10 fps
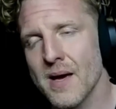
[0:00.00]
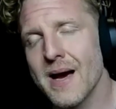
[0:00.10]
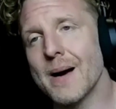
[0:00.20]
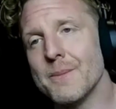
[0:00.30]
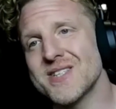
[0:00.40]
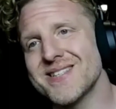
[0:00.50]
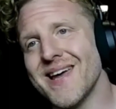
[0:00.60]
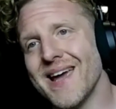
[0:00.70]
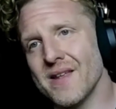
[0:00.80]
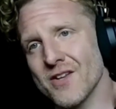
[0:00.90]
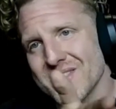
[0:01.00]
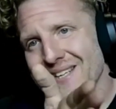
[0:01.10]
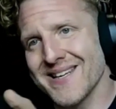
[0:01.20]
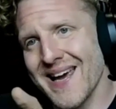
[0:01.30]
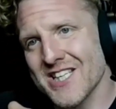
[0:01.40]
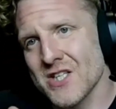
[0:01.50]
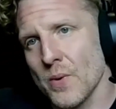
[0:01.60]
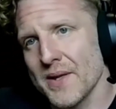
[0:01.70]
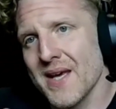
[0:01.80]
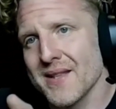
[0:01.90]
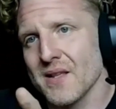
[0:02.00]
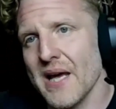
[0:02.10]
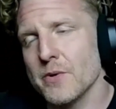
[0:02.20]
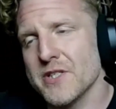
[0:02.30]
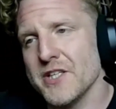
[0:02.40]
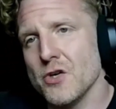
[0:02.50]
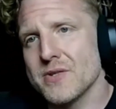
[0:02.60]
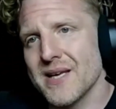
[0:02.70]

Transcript: I'm just saying there's a connection with the language I use